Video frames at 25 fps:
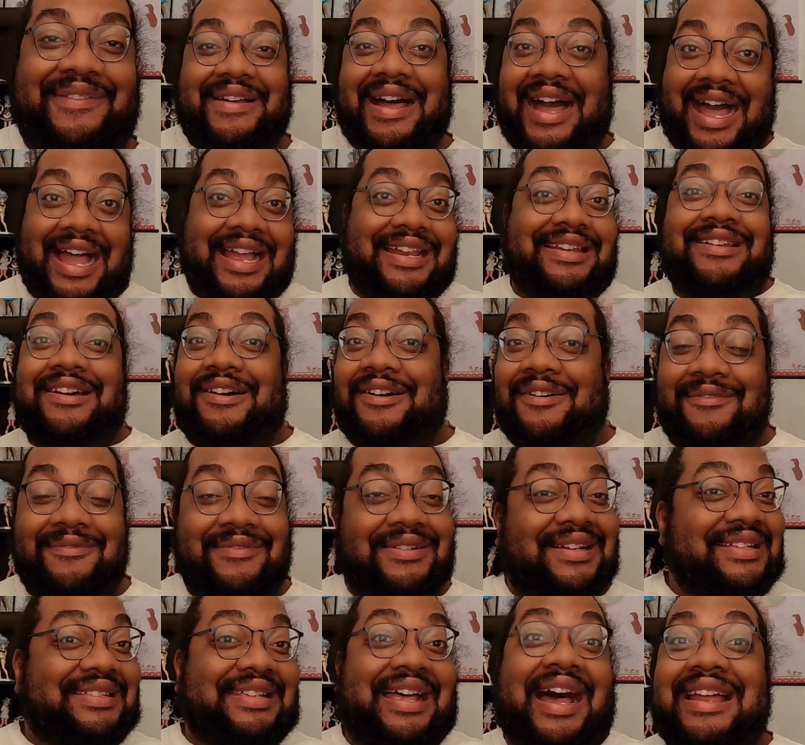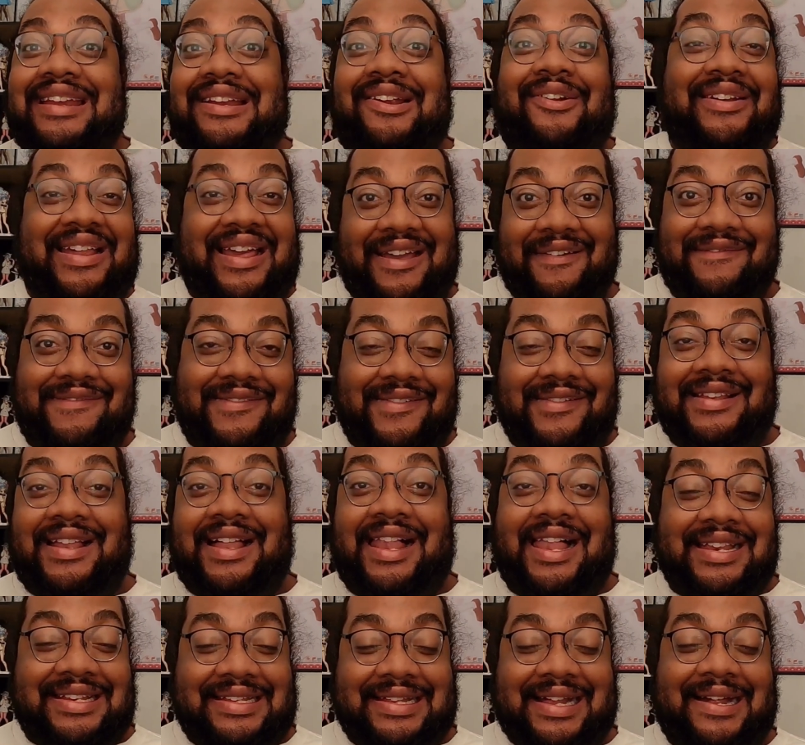I know, because I don't have a
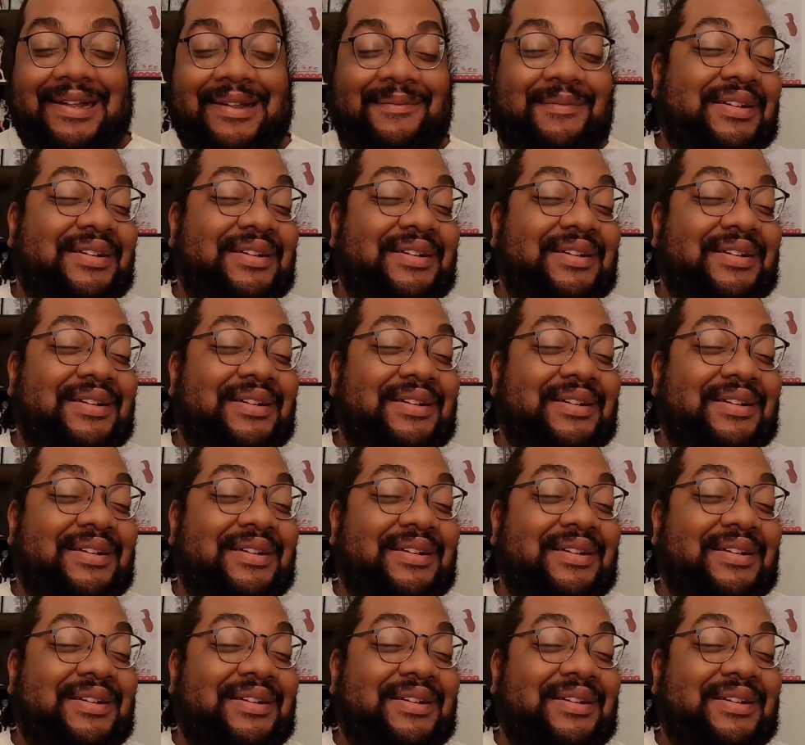lot of time.